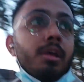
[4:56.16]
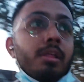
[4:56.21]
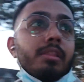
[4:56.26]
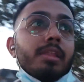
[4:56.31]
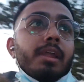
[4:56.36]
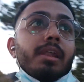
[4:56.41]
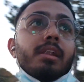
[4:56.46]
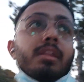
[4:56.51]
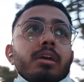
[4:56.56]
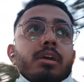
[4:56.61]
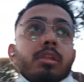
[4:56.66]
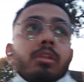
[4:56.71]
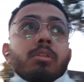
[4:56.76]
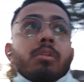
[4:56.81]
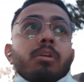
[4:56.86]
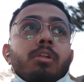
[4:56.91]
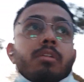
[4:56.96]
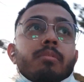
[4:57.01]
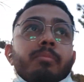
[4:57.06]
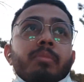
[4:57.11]
that
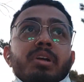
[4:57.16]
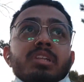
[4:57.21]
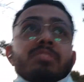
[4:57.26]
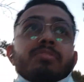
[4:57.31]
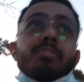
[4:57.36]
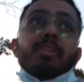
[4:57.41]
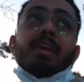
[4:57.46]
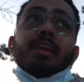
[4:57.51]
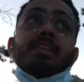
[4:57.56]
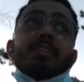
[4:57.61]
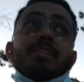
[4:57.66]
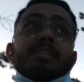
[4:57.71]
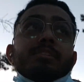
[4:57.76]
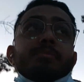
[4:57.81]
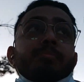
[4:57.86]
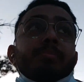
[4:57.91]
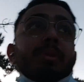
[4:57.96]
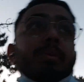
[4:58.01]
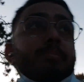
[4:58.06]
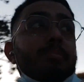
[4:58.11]
not much
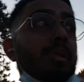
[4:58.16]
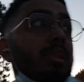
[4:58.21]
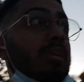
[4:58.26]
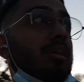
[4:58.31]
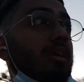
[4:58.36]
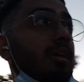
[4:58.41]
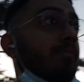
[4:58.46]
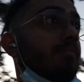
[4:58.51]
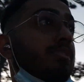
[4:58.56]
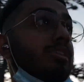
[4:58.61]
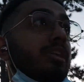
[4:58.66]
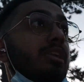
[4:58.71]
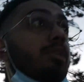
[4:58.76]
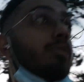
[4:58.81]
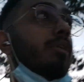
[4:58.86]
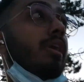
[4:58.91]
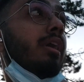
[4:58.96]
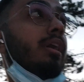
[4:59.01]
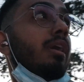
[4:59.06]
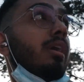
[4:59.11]
French people comes in
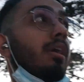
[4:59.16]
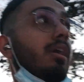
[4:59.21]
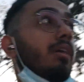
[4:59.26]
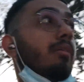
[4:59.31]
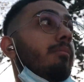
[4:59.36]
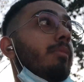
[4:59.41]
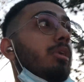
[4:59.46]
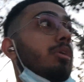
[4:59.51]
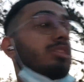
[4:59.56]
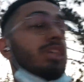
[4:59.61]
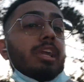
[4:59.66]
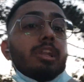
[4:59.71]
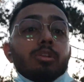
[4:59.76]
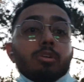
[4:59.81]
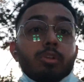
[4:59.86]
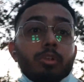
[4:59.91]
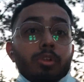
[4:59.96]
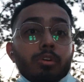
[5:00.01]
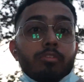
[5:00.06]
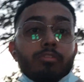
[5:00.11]
today because I
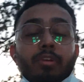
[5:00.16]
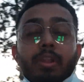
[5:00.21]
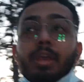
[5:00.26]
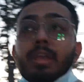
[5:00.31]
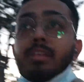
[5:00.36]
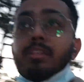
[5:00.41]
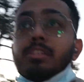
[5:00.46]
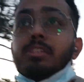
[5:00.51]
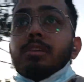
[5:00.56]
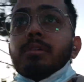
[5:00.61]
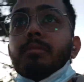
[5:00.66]
don't know French.